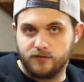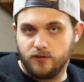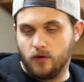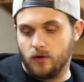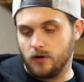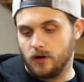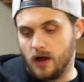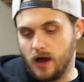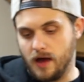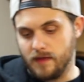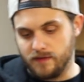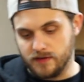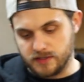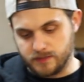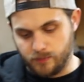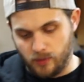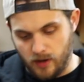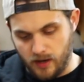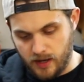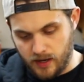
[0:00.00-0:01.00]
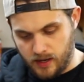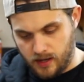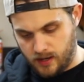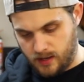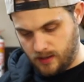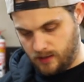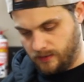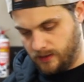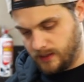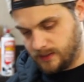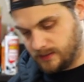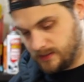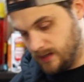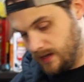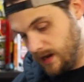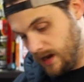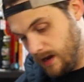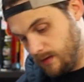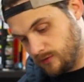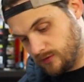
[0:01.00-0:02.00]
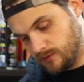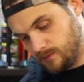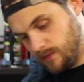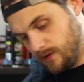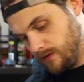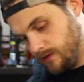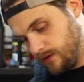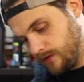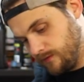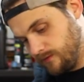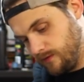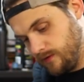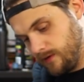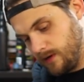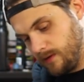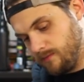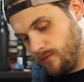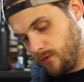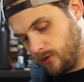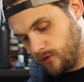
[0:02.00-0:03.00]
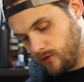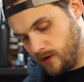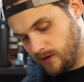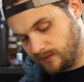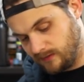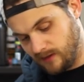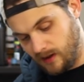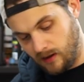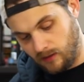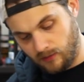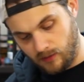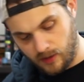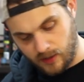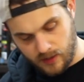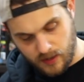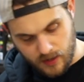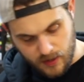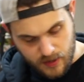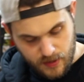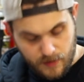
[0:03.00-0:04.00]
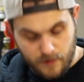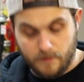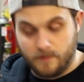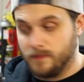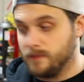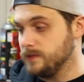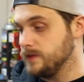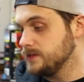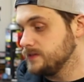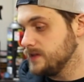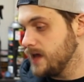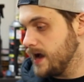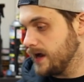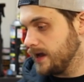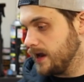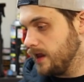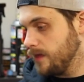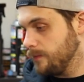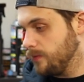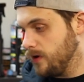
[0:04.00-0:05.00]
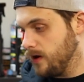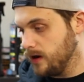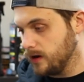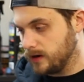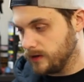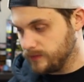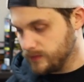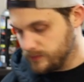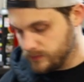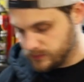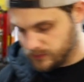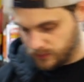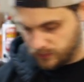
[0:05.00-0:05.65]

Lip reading: for on this bike. Like I said, I was been looking for like a motocross style look. These knock it out of the park. I think this